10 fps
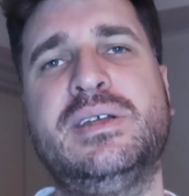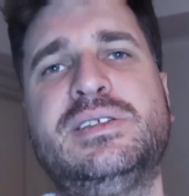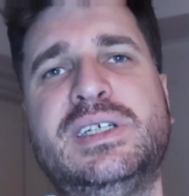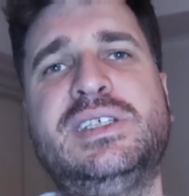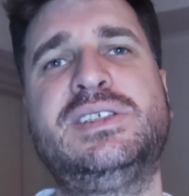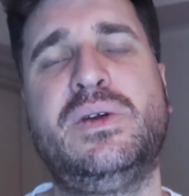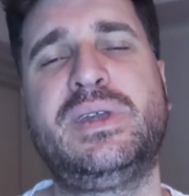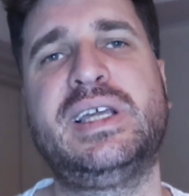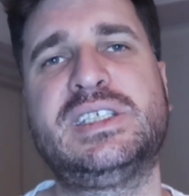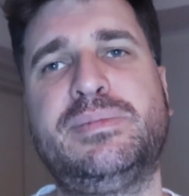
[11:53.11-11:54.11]
Just don't
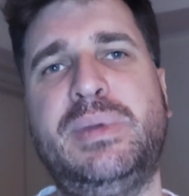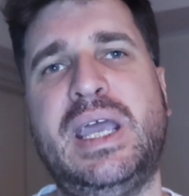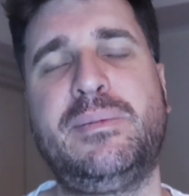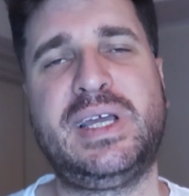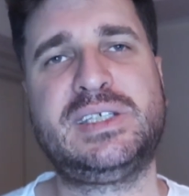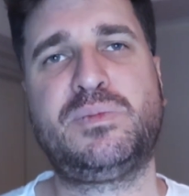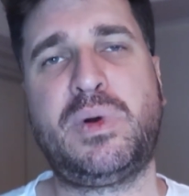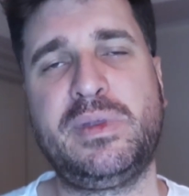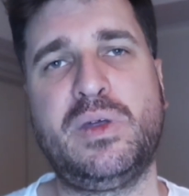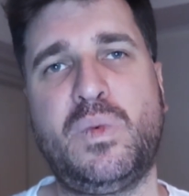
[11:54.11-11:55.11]
get spam. That's
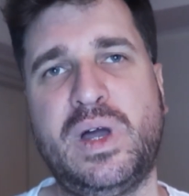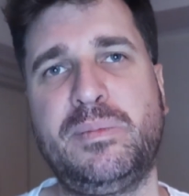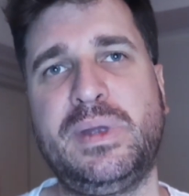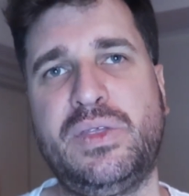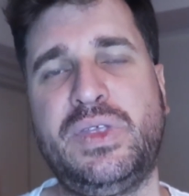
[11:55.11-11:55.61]
probably the one big